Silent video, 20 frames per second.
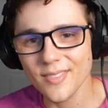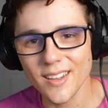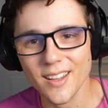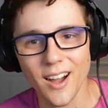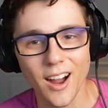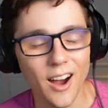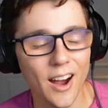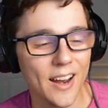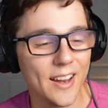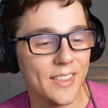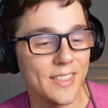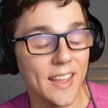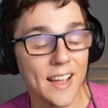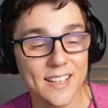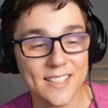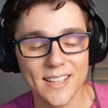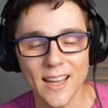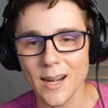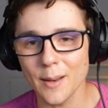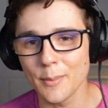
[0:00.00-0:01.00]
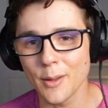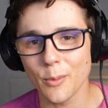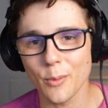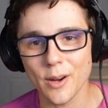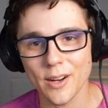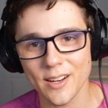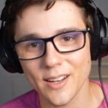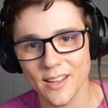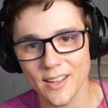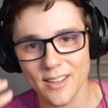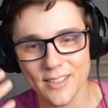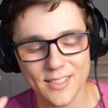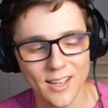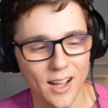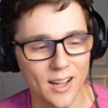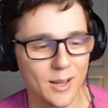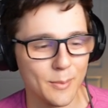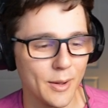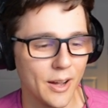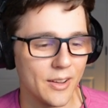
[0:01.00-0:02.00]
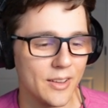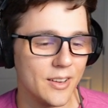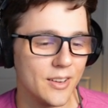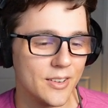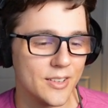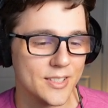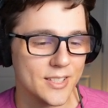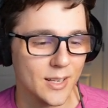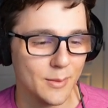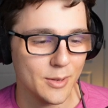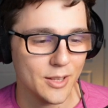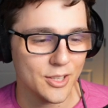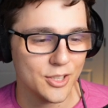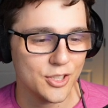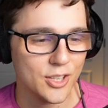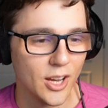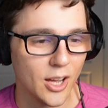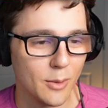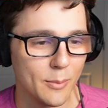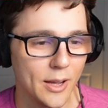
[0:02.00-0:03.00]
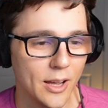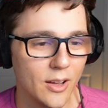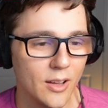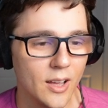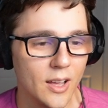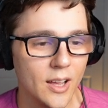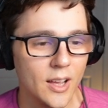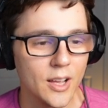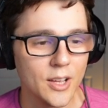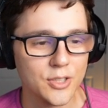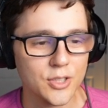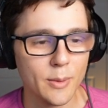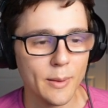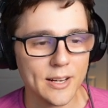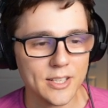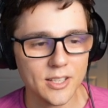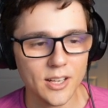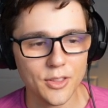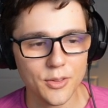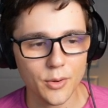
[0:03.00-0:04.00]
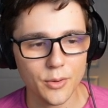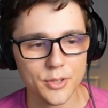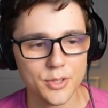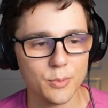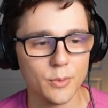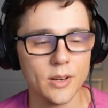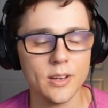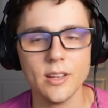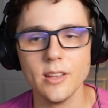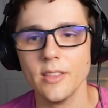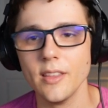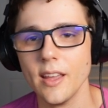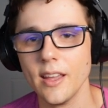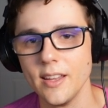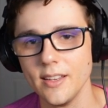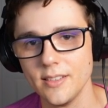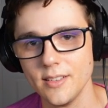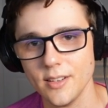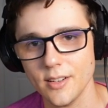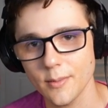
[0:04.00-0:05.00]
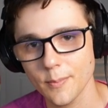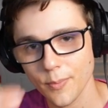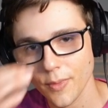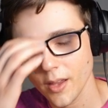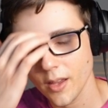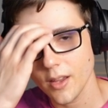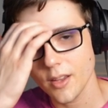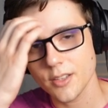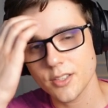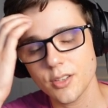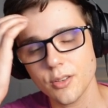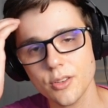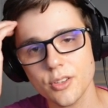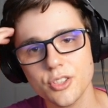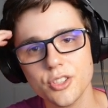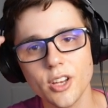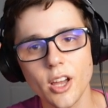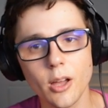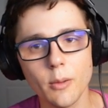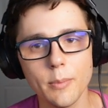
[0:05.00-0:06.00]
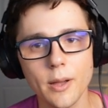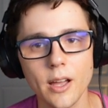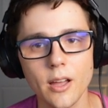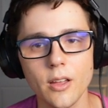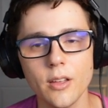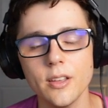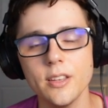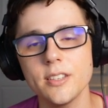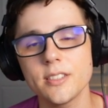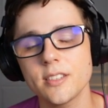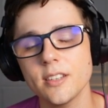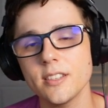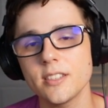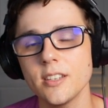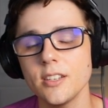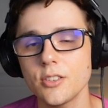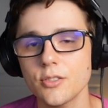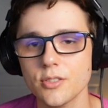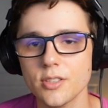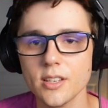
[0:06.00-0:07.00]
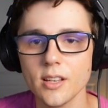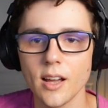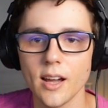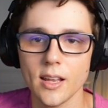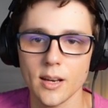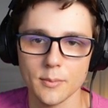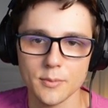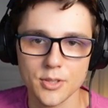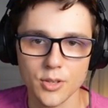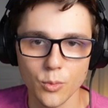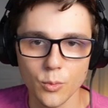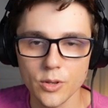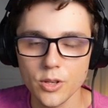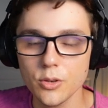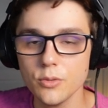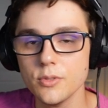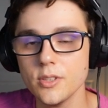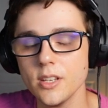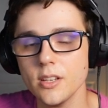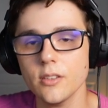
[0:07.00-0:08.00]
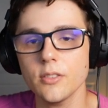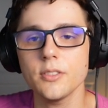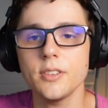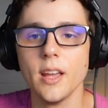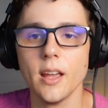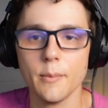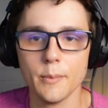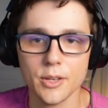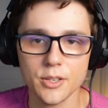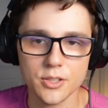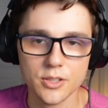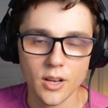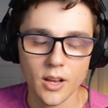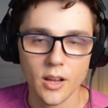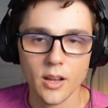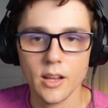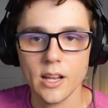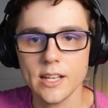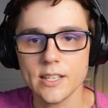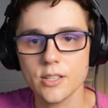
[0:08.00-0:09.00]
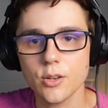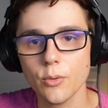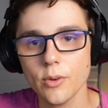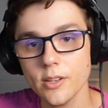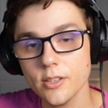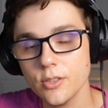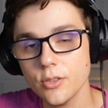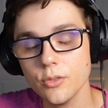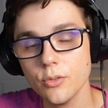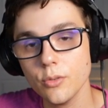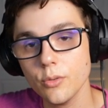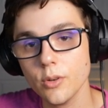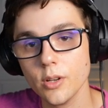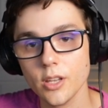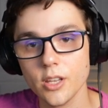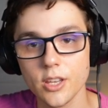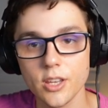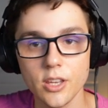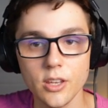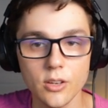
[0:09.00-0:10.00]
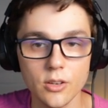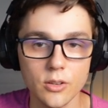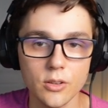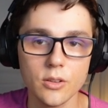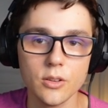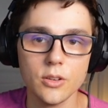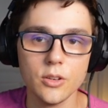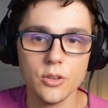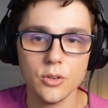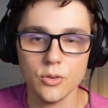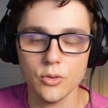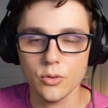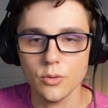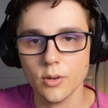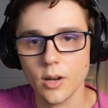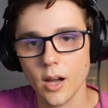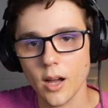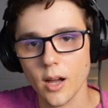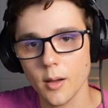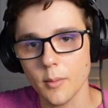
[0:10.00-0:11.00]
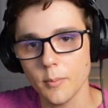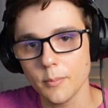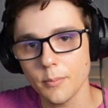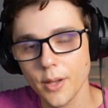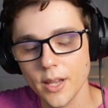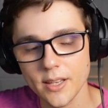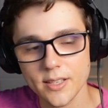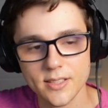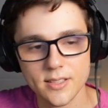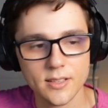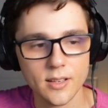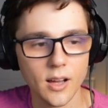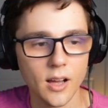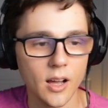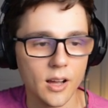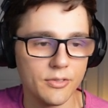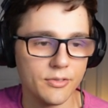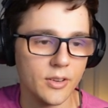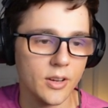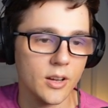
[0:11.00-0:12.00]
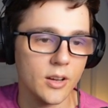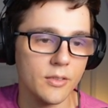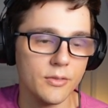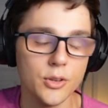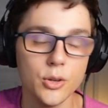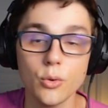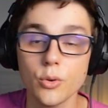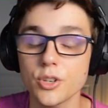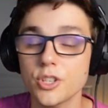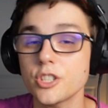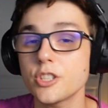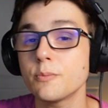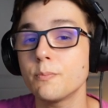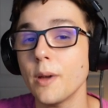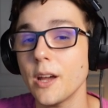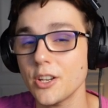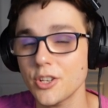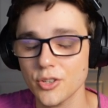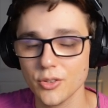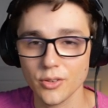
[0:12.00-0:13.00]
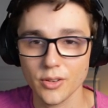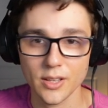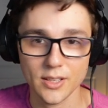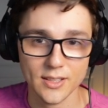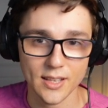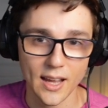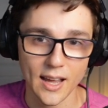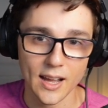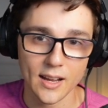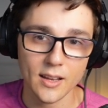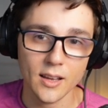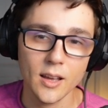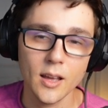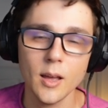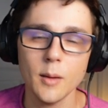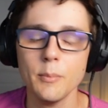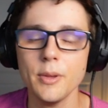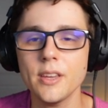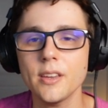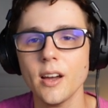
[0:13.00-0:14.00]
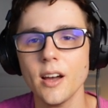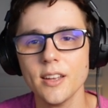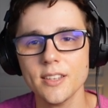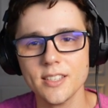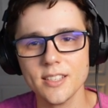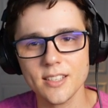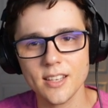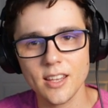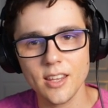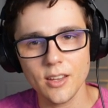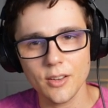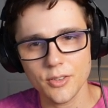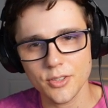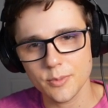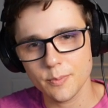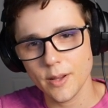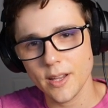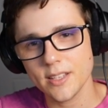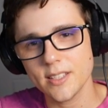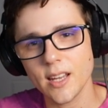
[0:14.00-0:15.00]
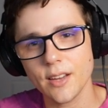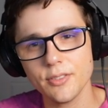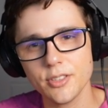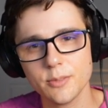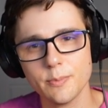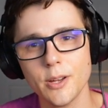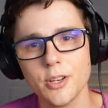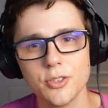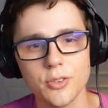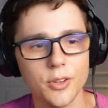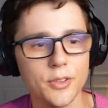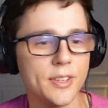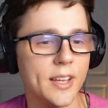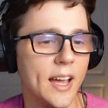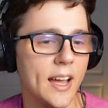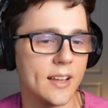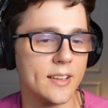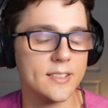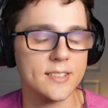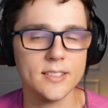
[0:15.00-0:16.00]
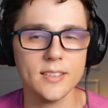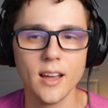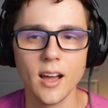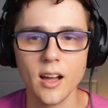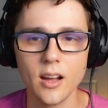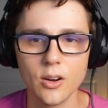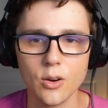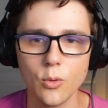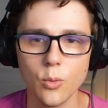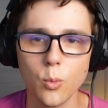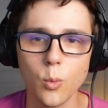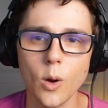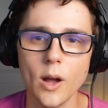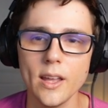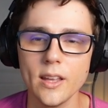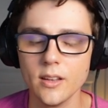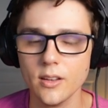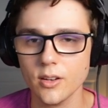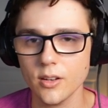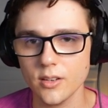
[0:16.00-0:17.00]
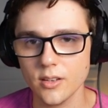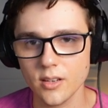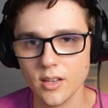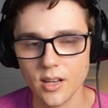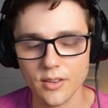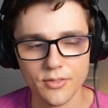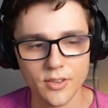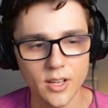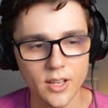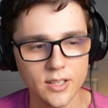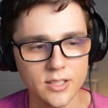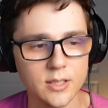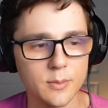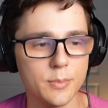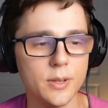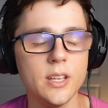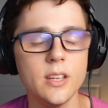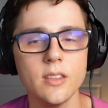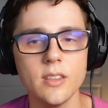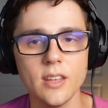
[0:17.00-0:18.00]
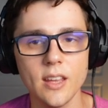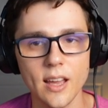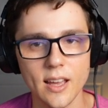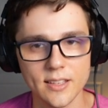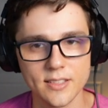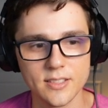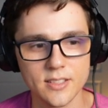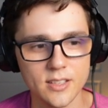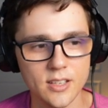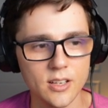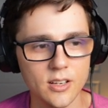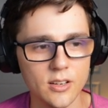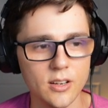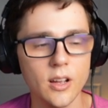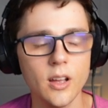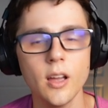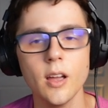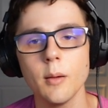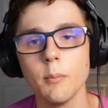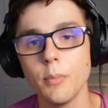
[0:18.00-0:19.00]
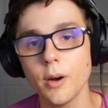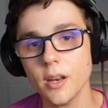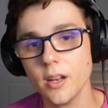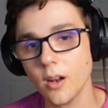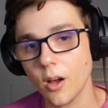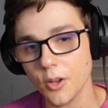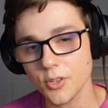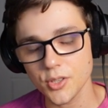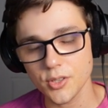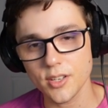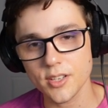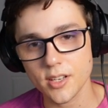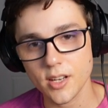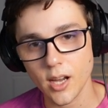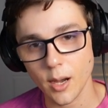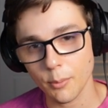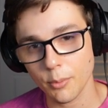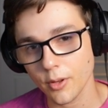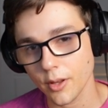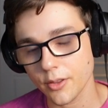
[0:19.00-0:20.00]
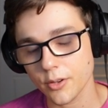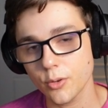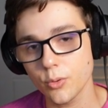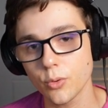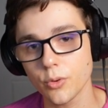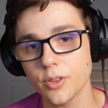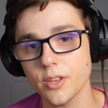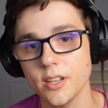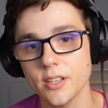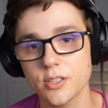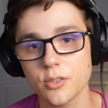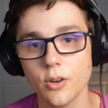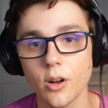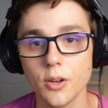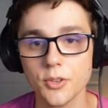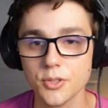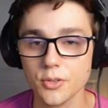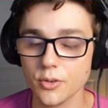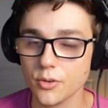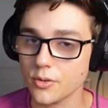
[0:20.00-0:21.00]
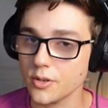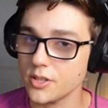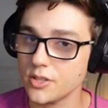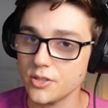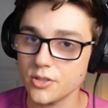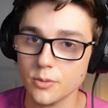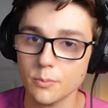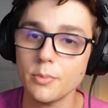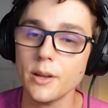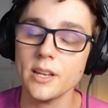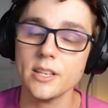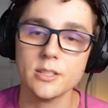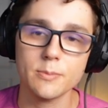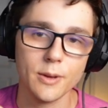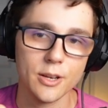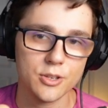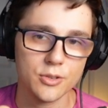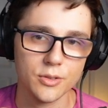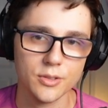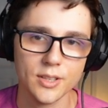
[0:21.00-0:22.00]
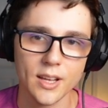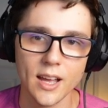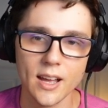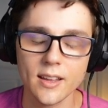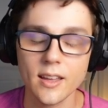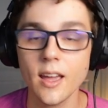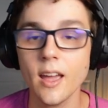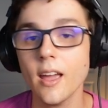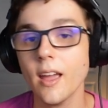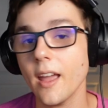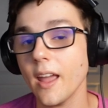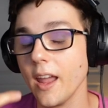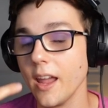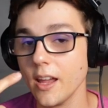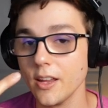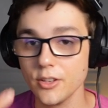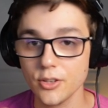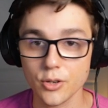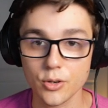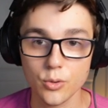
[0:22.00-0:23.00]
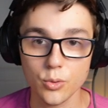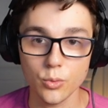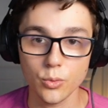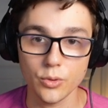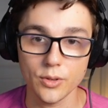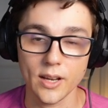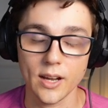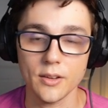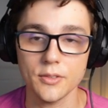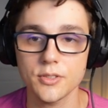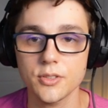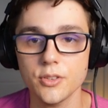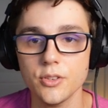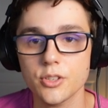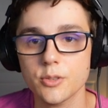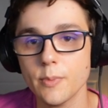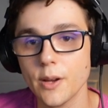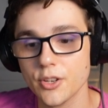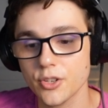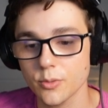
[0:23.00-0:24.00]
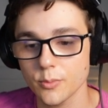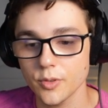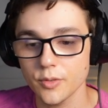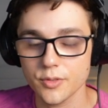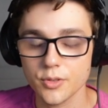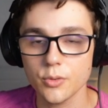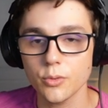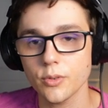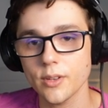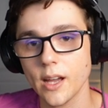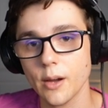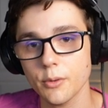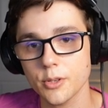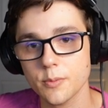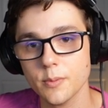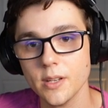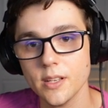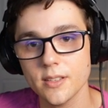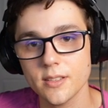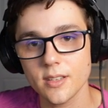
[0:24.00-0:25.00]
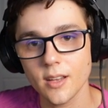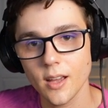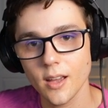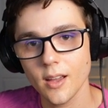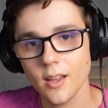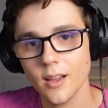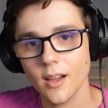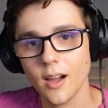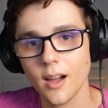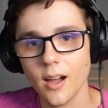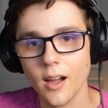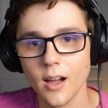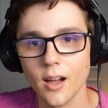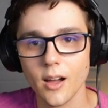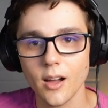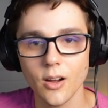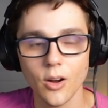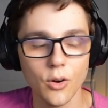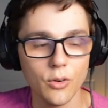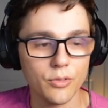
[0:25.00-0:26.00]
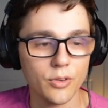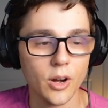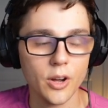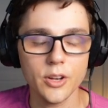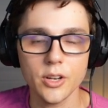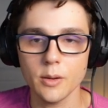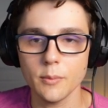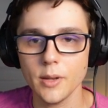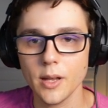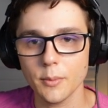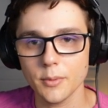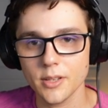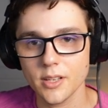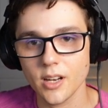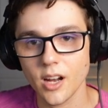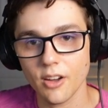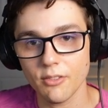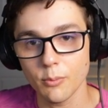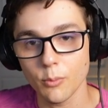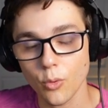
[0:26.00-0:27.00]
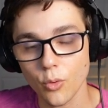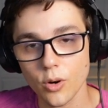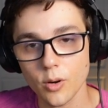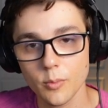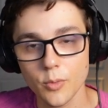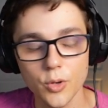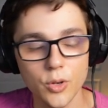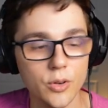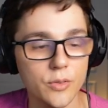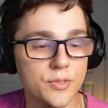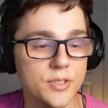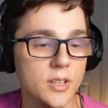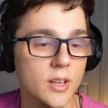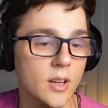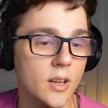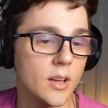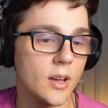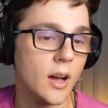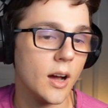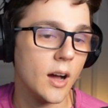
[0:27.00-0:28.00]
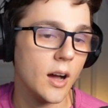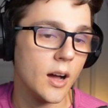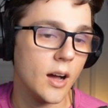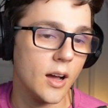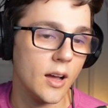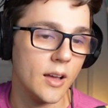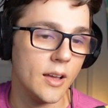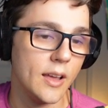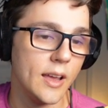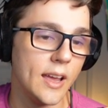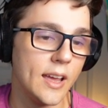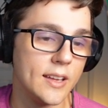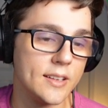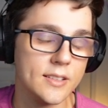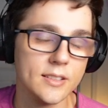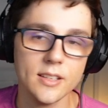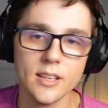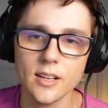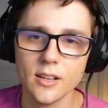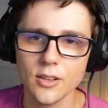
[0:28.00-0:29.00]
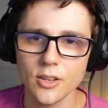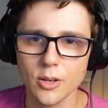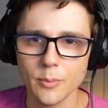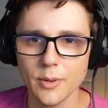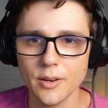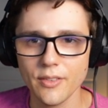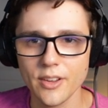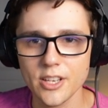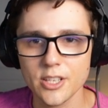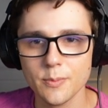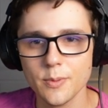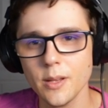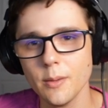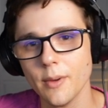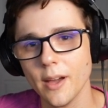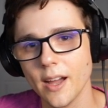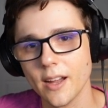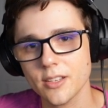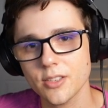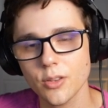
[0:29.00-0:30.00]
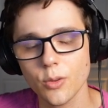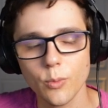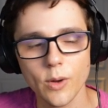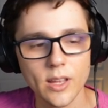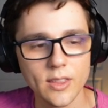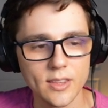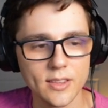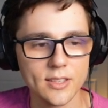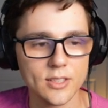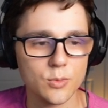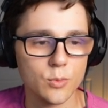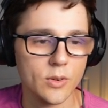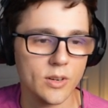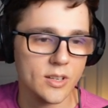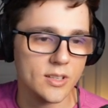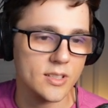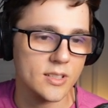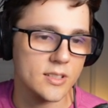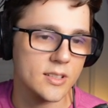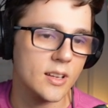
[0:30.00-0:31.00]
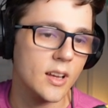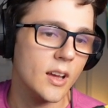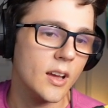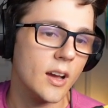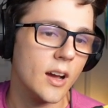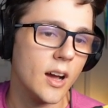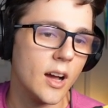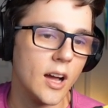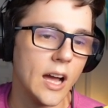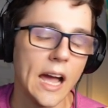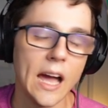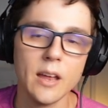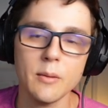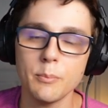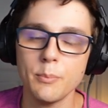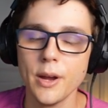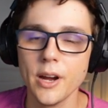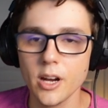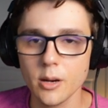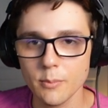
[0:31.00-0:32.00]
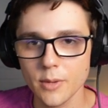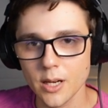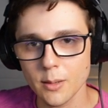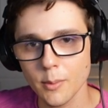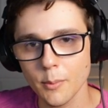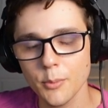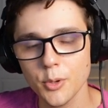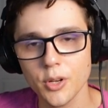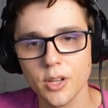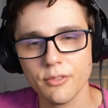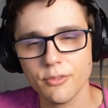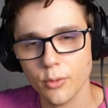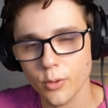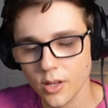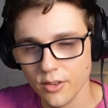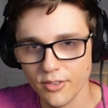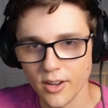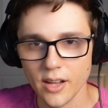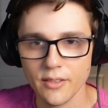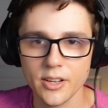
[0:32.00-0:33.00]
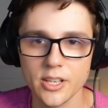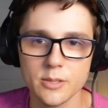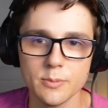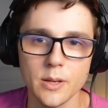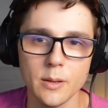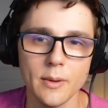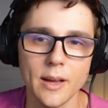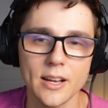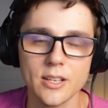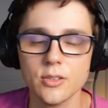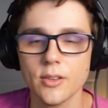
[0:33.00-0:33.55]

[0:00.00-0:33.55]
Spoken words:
All right, next item that we're going to talk about here is going to be the Shell Bell. So I'm actually going to throw this one in the A tier. So the Shell Bell is an interesting item. So when you deal damage, it's going to heal you based off of your special attack. Because it heals based off the special attack, it's not quite good enough to be in the S tier, but it also does a couple other cool things. So it also increases your base special attack and your cooldown. So your special moves cooldown, which means overall you're going to be able to get off more moves and get a little bit of HP back. So the way that this works is at bare minimum, you'll get 45 HP back.